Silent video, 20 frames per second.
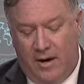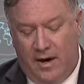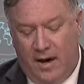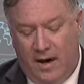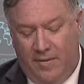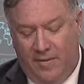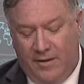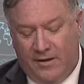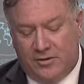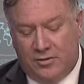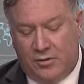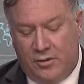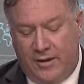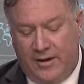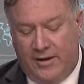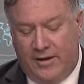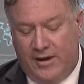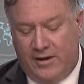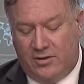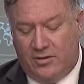on this
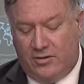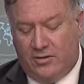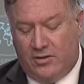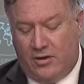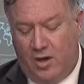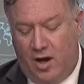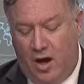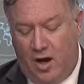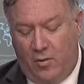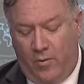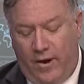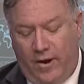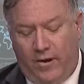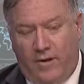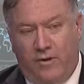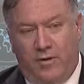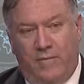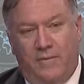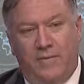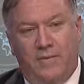great nation's long
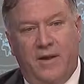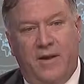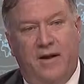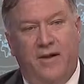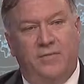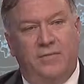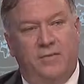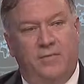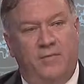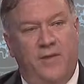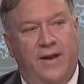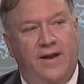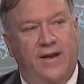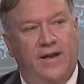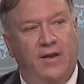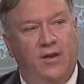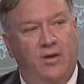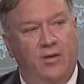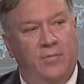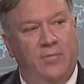record of
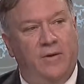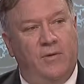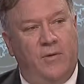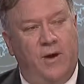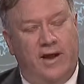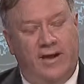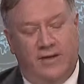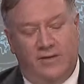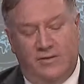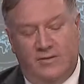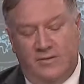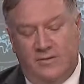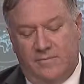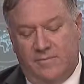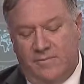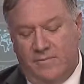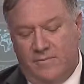defending human rights.